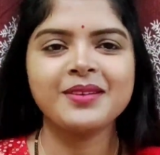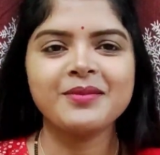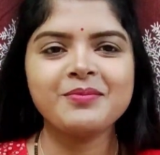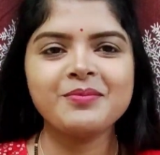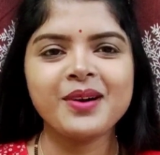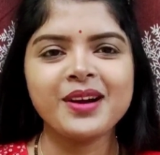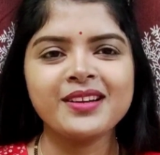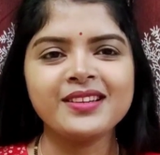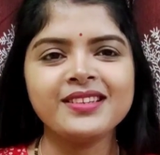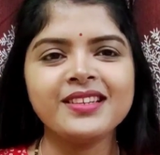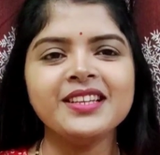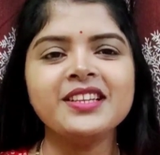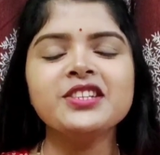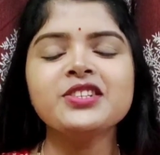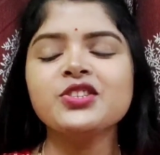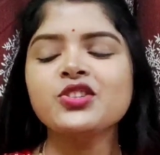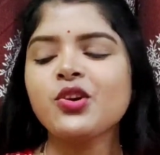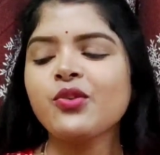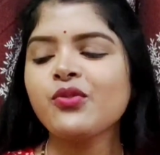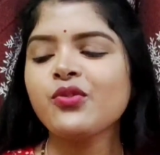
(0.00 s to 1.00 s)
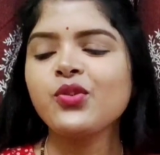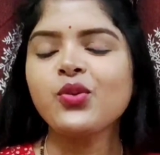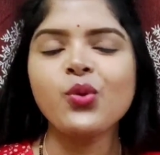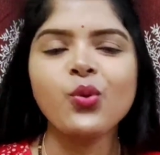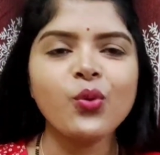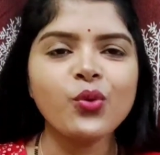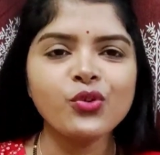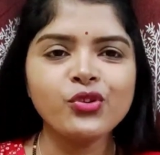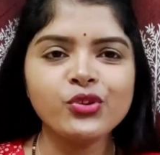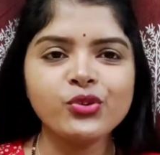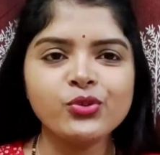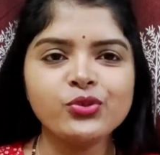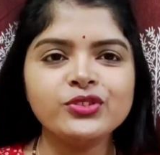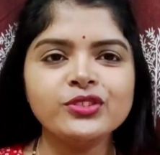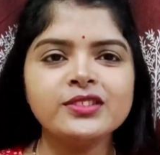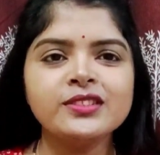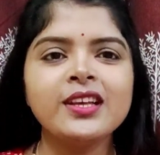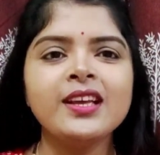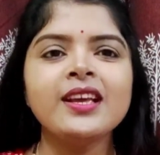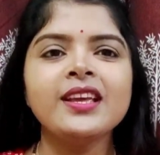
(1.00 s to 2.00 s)
but it's of no
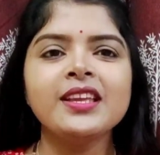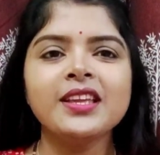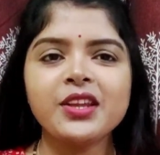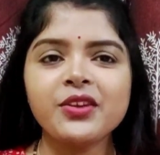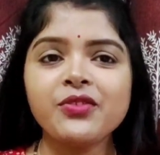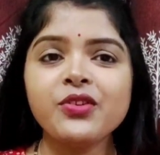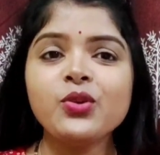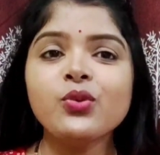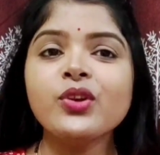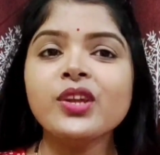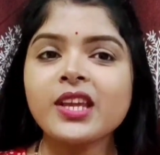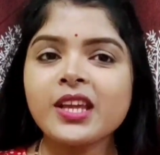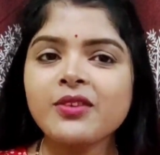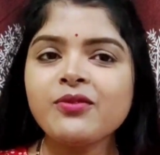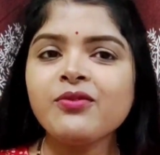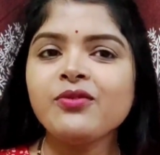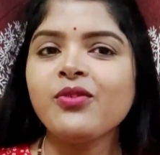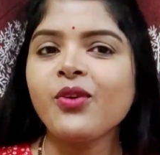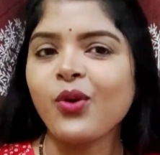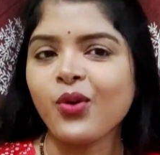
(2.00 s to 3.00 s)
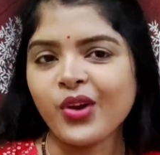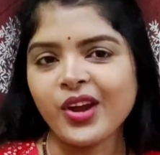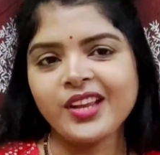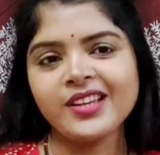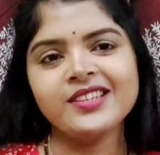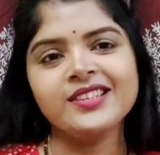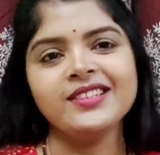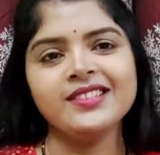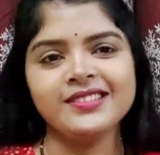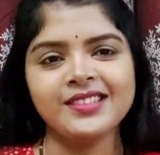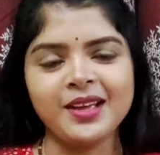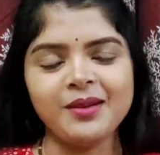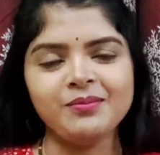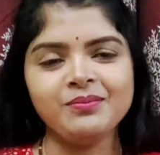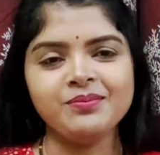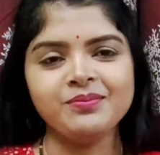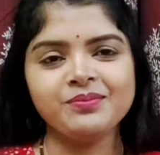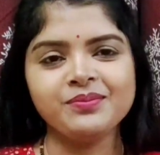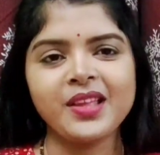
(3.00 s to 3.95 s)
use if you keep forgetting them